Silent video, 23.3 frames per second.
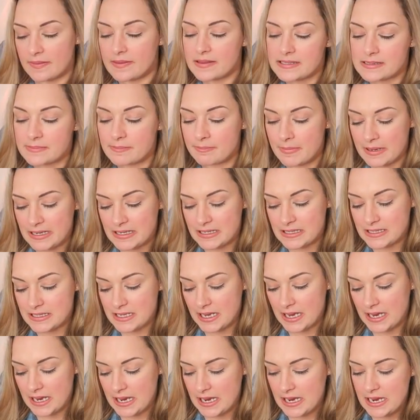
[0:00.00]
like this
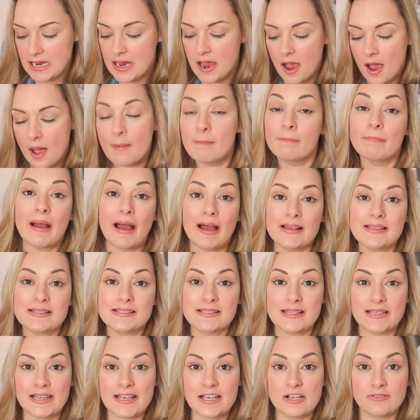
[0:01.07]
minty
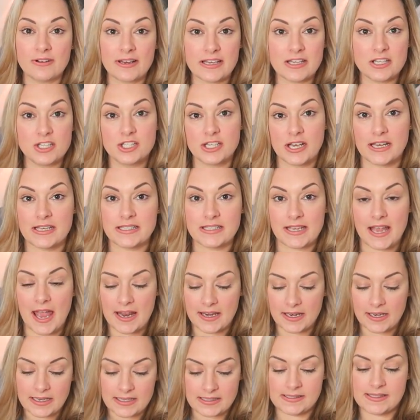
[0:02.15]
pastely green shade
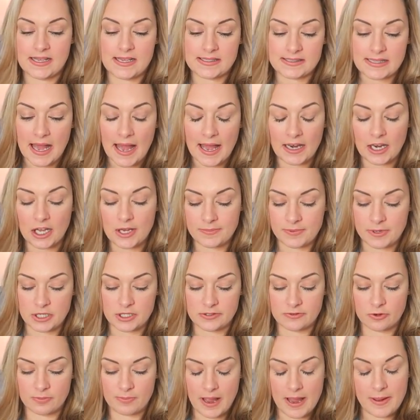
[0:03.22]
again and it says hello
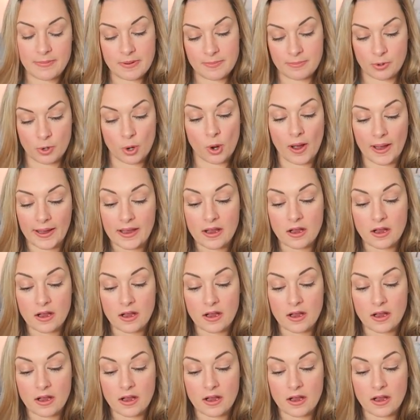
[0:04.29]
beautiful baby boy